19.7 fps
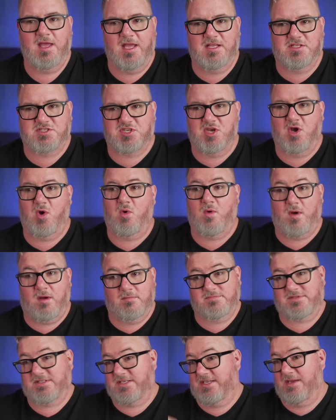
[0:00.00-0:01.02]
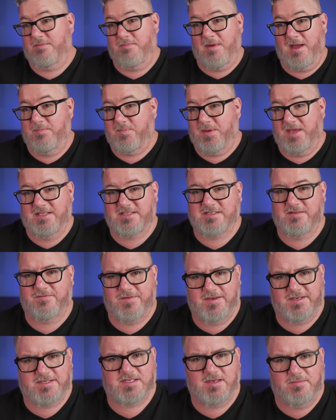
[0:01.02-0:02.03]
And so to get my pizza
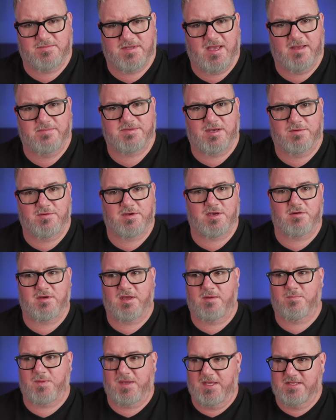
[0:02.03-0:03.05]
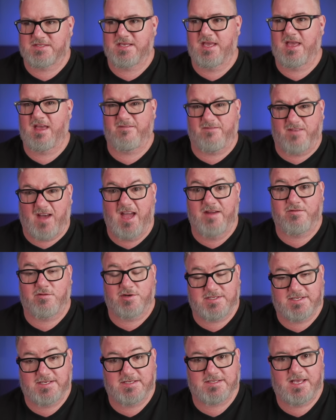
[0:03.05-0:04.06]
fixed, sometimes I would go get pizza at 5
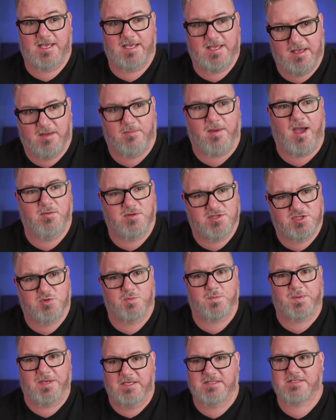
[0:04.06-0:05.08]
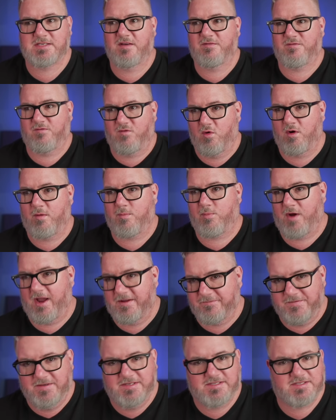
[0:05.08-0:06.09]
or 6 a.m. I would do pizza for
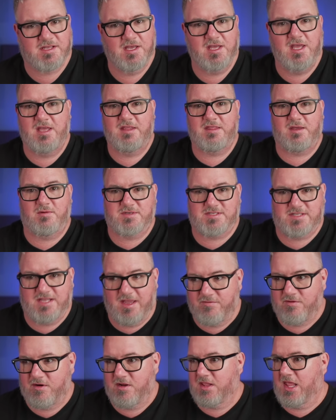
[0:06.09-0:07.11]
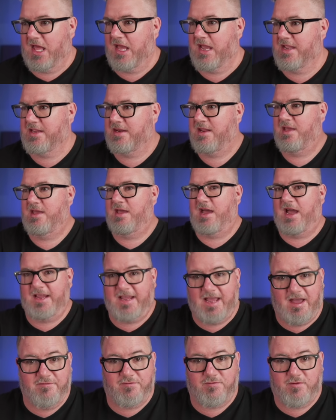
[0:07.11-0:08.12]
breakfast. There was never a line. I
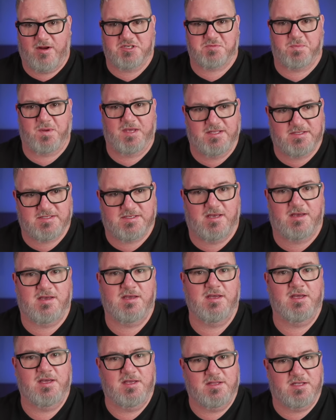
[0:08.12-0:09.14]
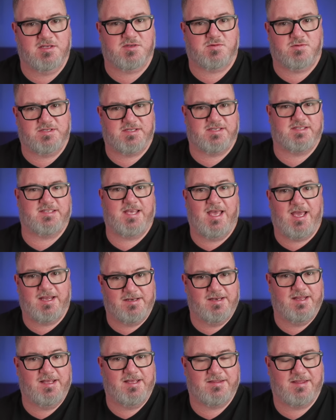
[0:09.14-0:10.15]
got fresh pizza. This was a
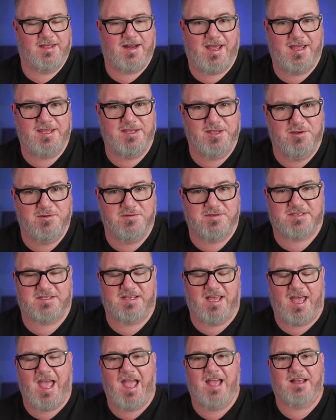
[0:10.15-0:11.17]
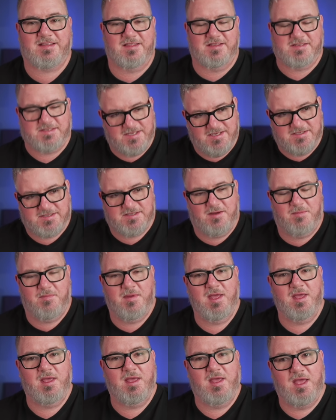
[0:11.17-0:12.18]
technique that I used to hack the system.
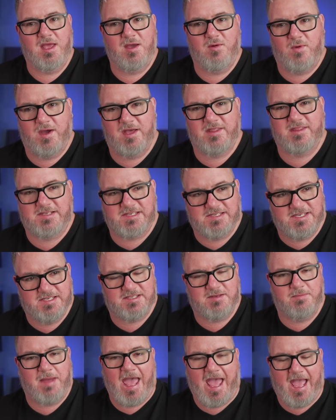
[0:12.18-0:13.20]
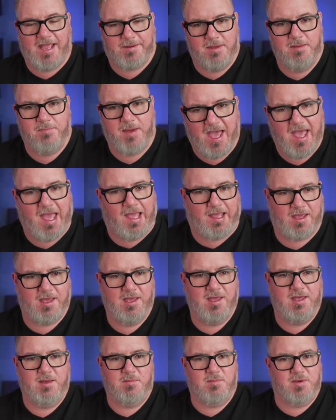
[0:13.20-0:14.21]
And well, the system hacked me back,
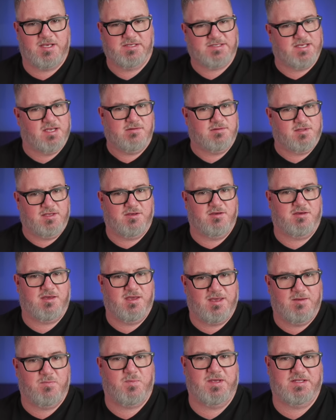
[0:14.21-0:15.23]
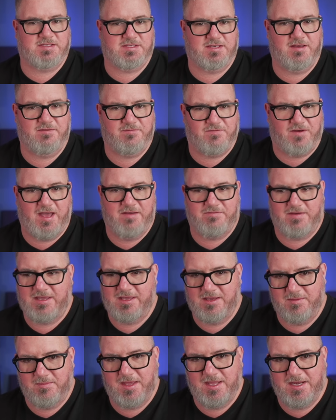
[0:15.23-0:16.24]
because I don't think you can get pizza at 5
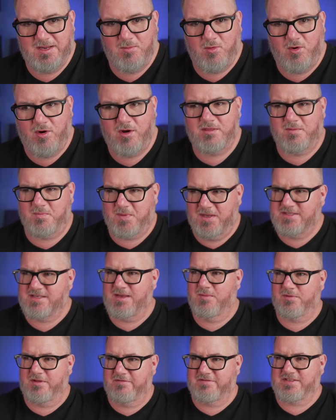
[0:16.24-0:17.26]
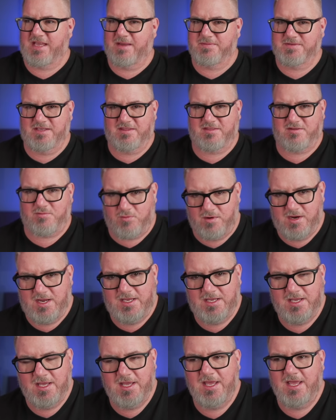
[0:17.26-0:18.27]
a.m. anymore. The pizza, I believe, stops at
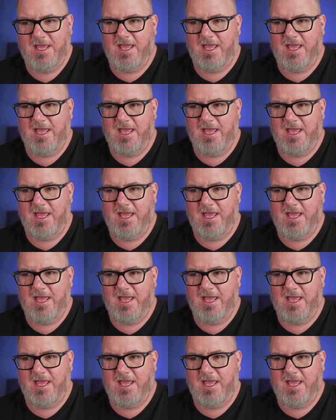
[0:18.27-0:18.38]
3,